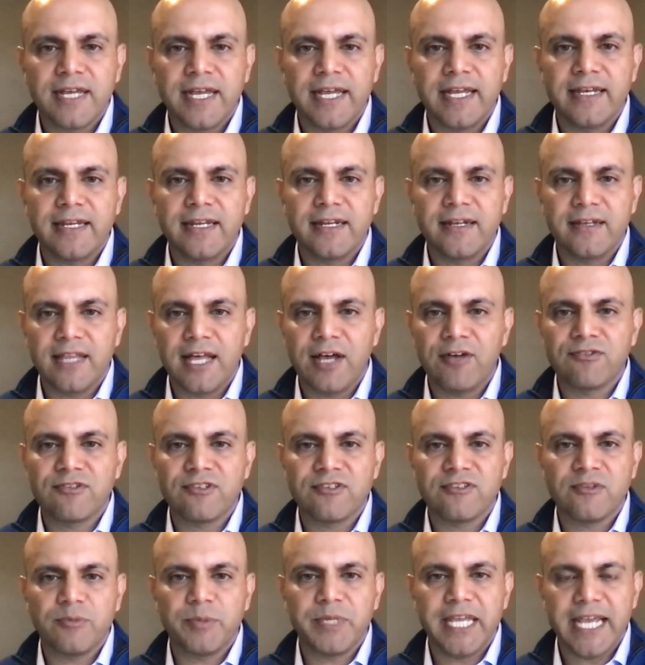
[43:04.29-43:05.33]
and it allows
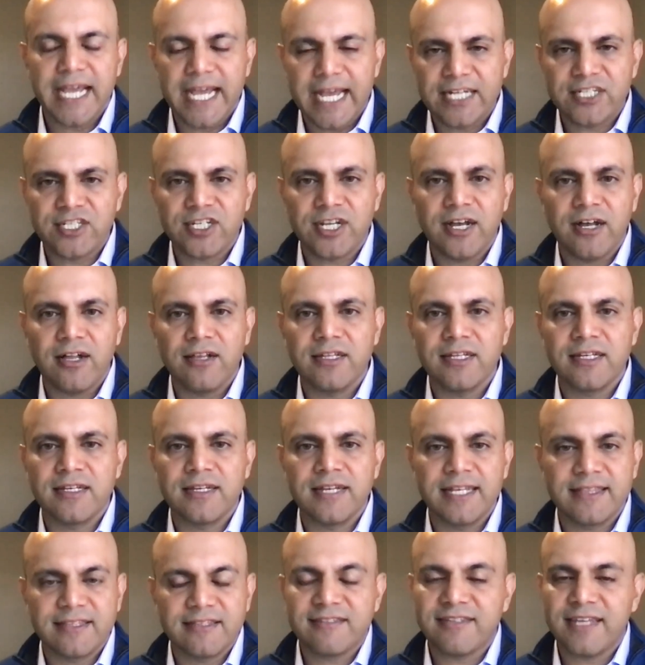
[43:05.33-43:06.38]
us to be agile.
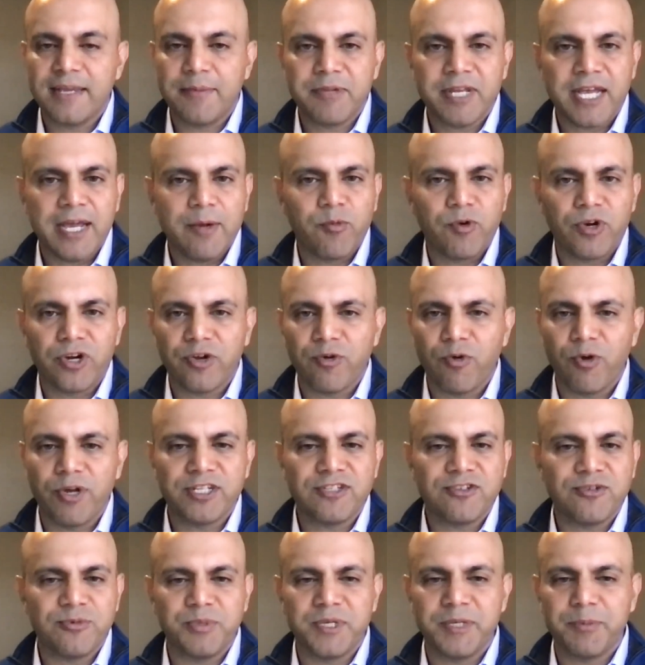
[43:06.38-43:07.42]
And at the same time, we're
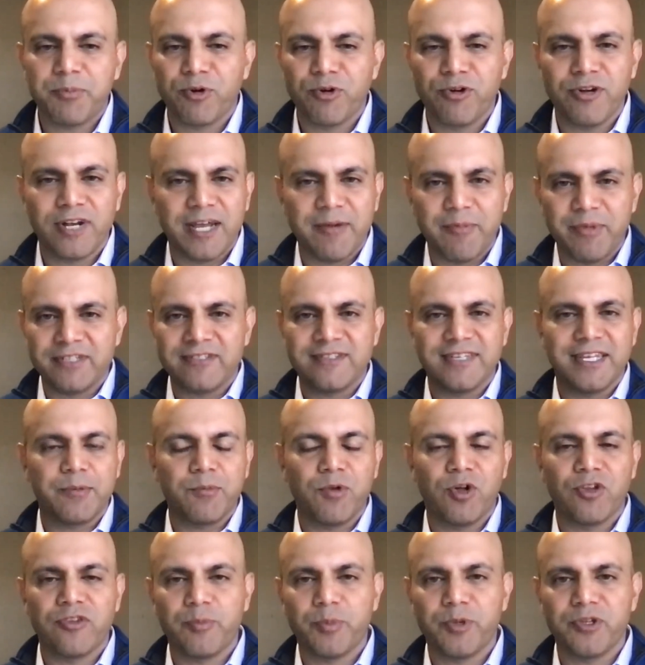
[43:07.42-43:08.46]
going to be prudent. I've been
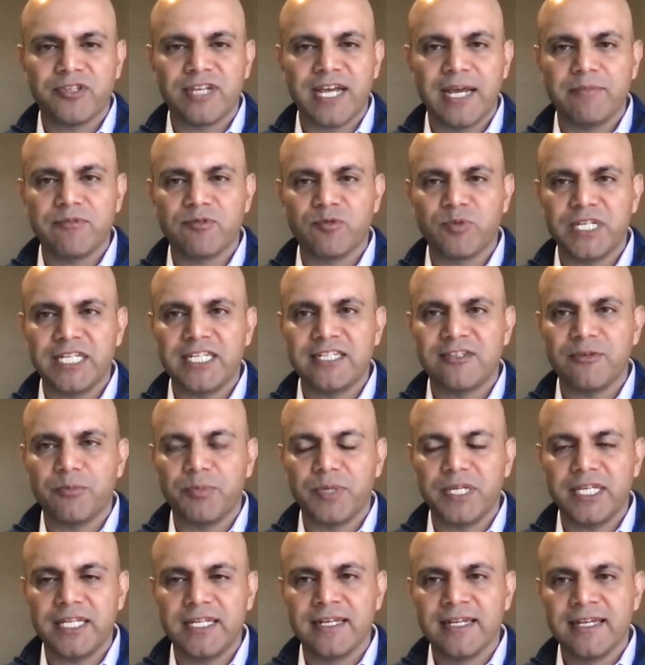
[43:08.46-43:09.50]
saying multiple times,
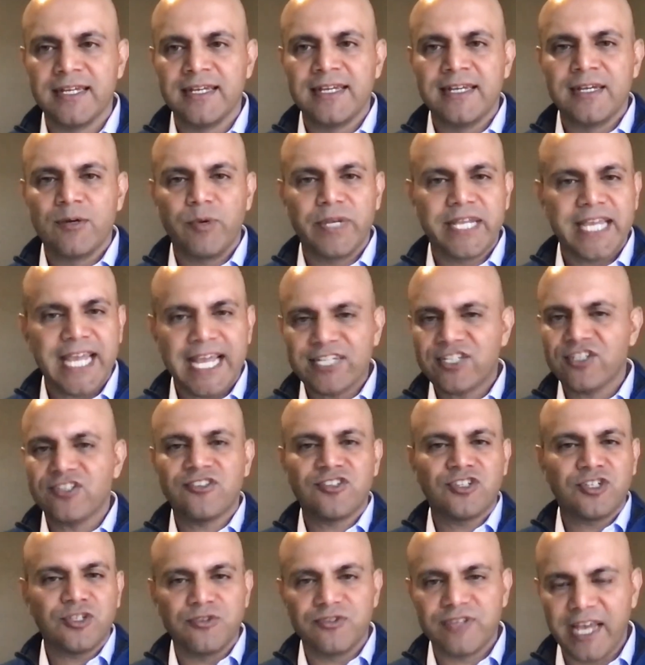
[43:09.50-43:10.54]
we can't
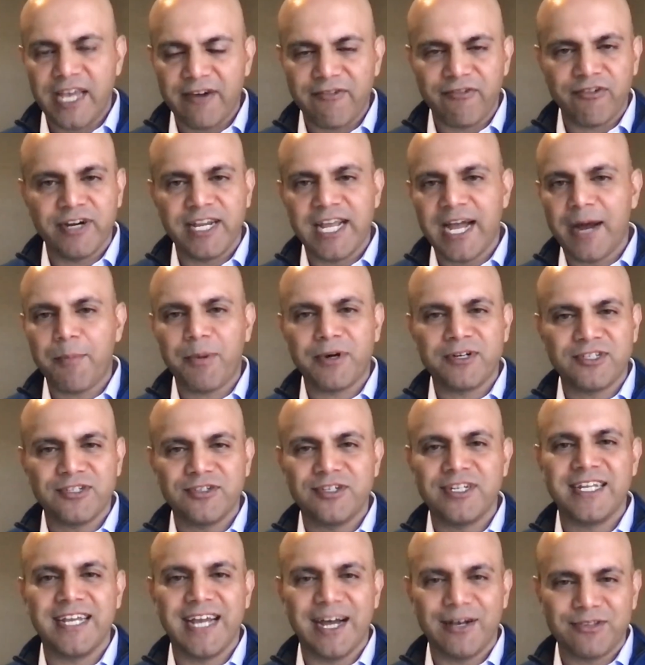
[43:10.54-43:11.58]
just choose every
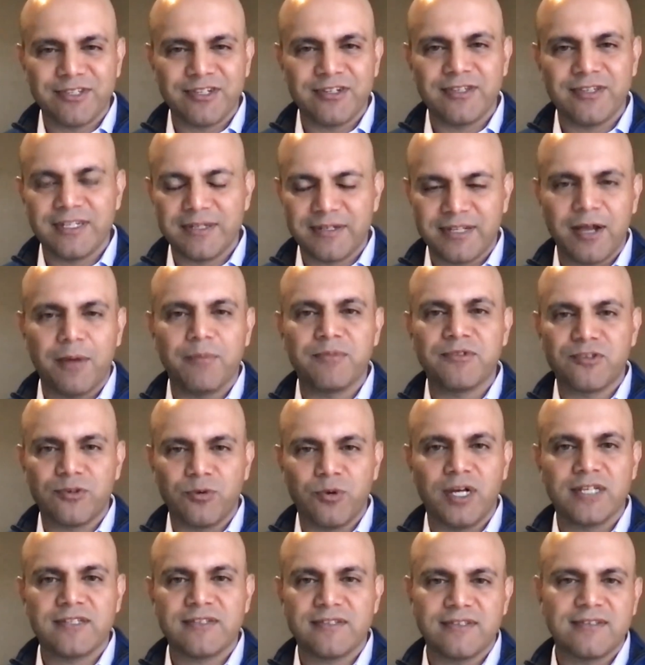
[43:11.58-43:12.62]
opportunity out there that comes
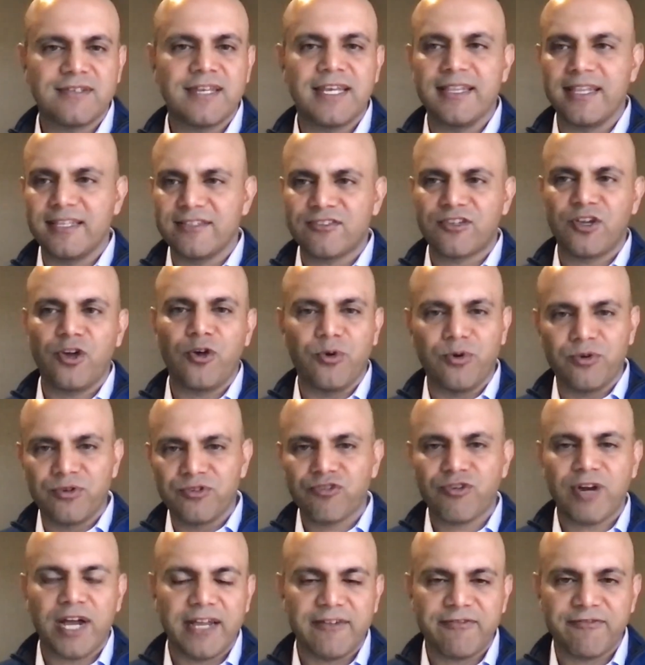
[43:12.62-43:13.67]
to us and say, let's go
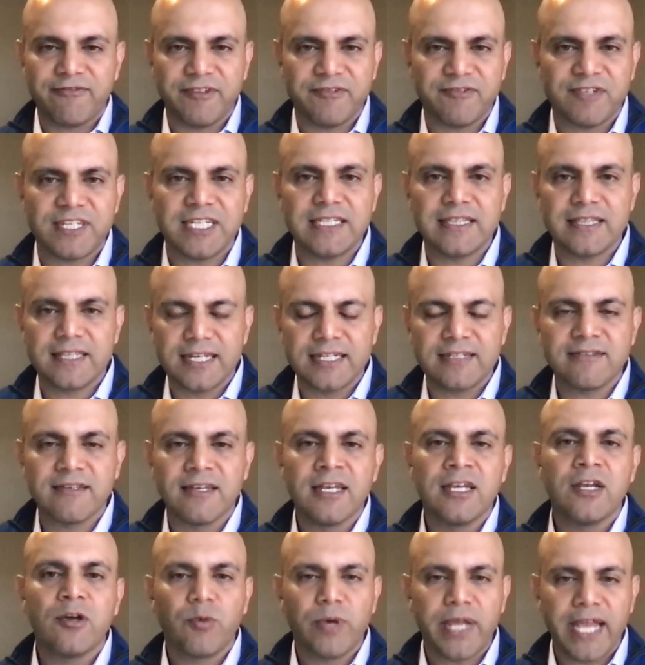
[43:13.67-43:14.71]
try 15 things.
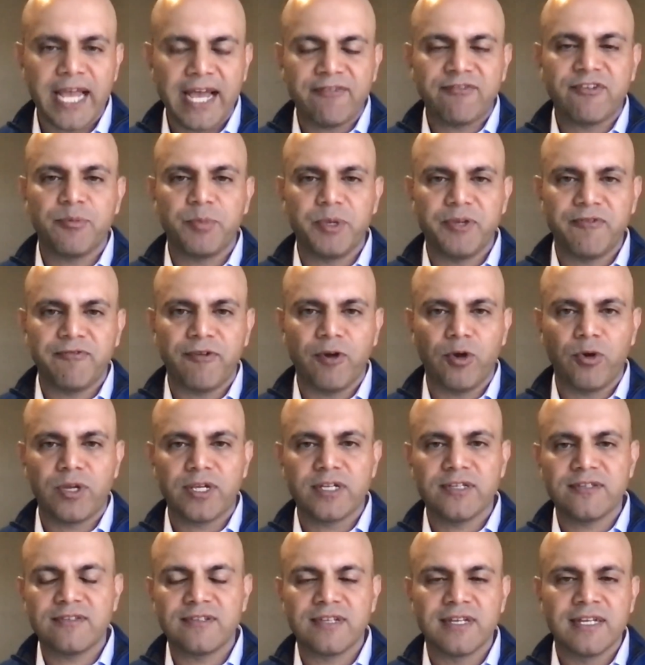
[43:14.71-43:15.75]
We have to be
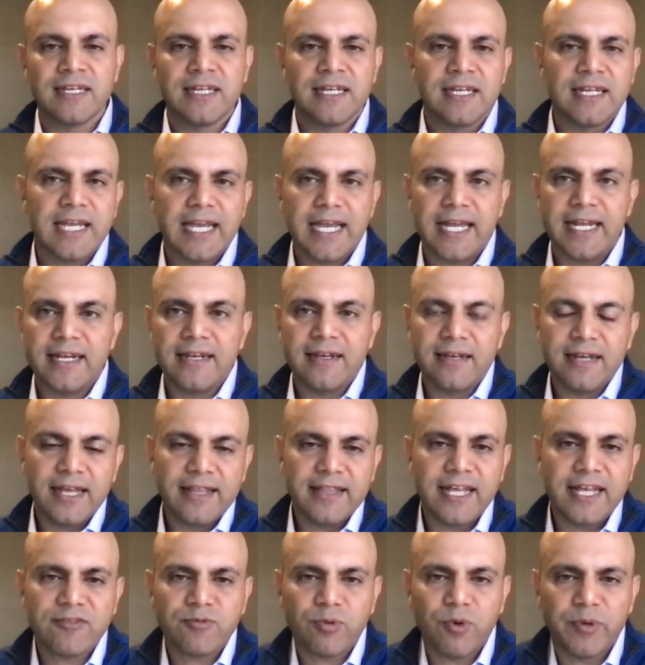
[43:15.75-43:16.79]
focused. And
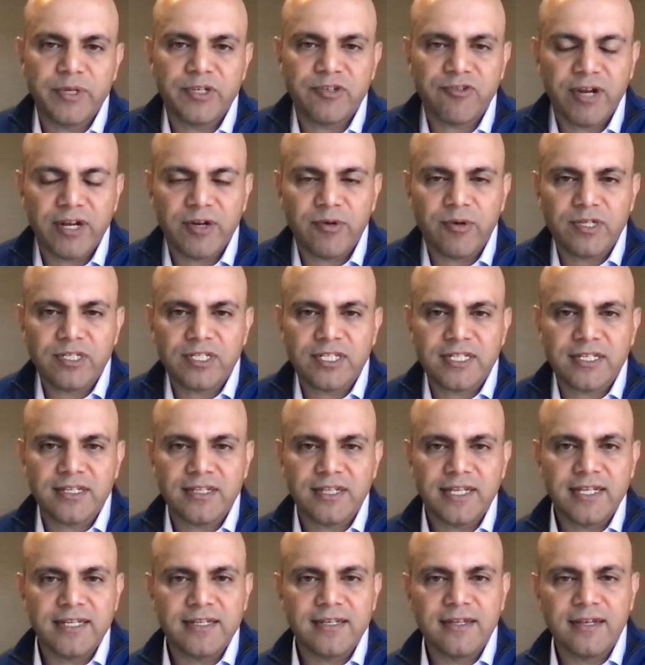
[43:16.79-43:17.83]
that's what we try to
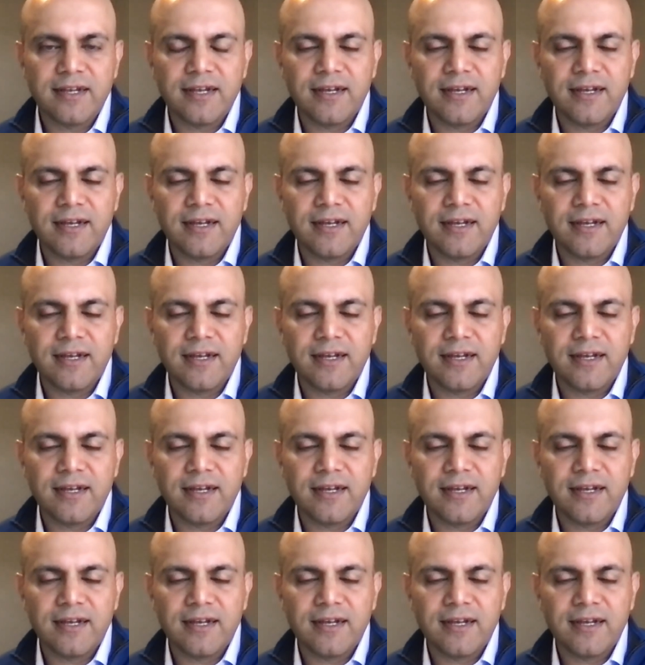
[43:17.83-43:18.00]
articulate,